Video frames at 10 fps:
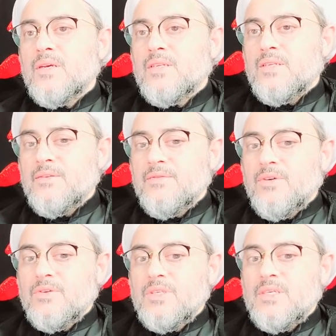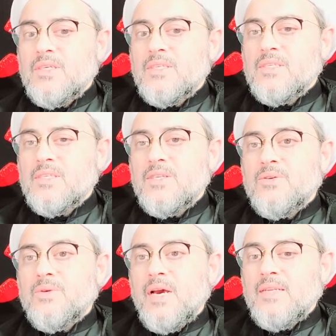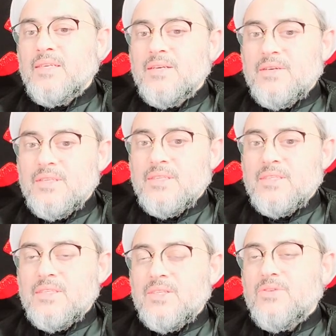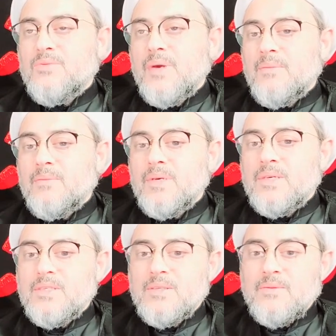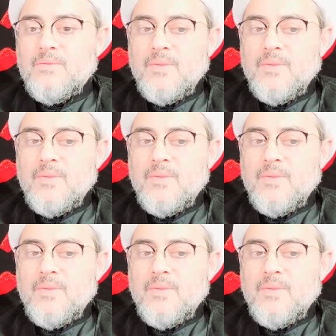devotees, new adherents, new members,